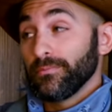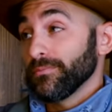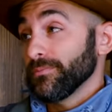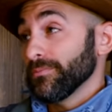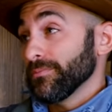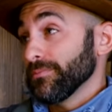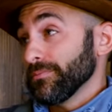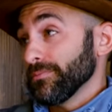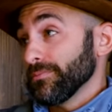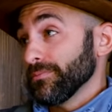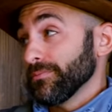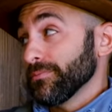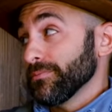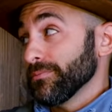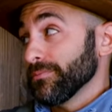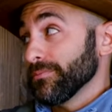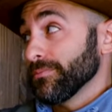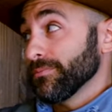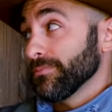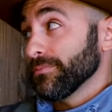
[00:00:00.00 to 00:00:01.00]

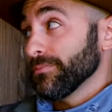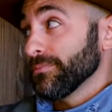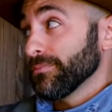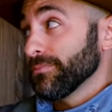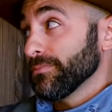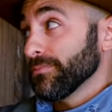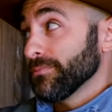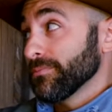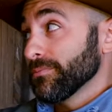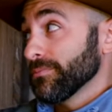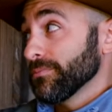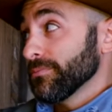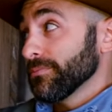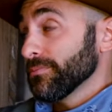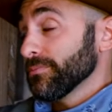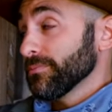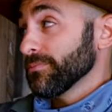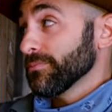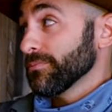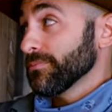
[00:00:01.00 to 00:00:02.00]

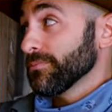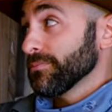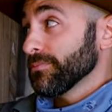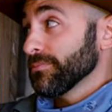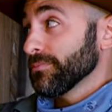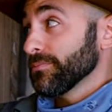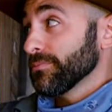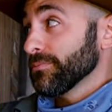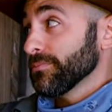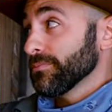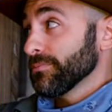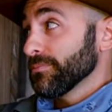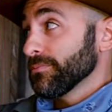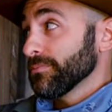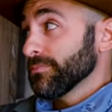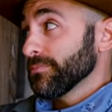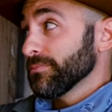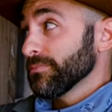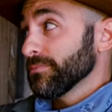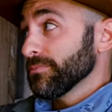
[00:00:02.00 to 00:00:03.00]

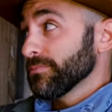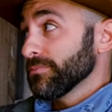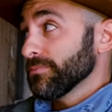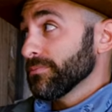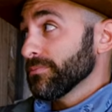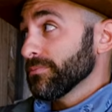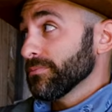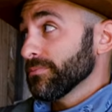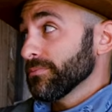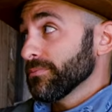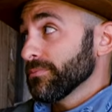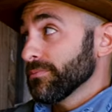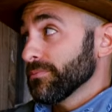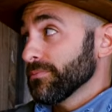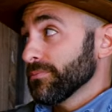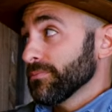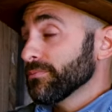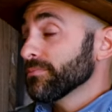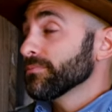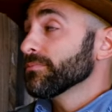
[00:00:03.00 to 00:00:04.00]

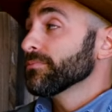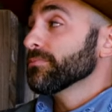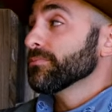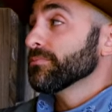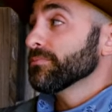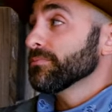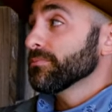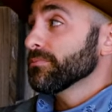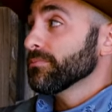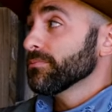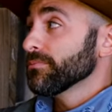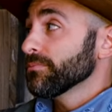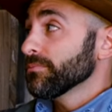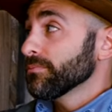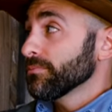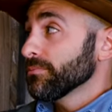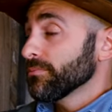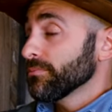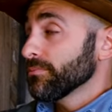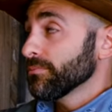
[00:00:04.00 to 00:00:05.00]

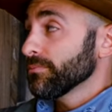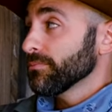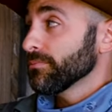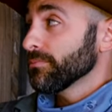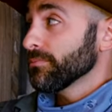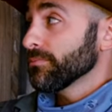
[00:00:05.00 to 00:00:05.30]
No words are spoken by the person on screen.